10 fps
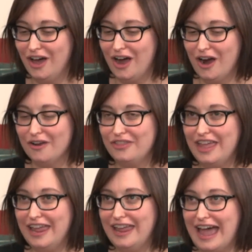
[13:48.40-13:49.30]
are
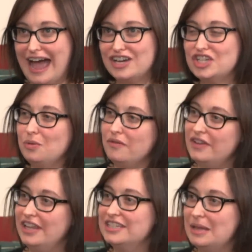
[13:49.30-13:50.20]
they actually
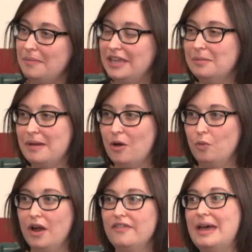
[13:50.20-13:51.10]
revealing something about
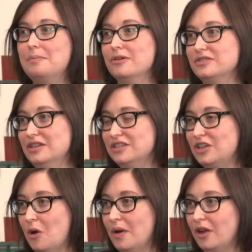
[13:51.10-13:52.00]
where that person is
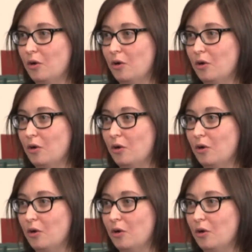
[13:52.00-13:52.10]
going,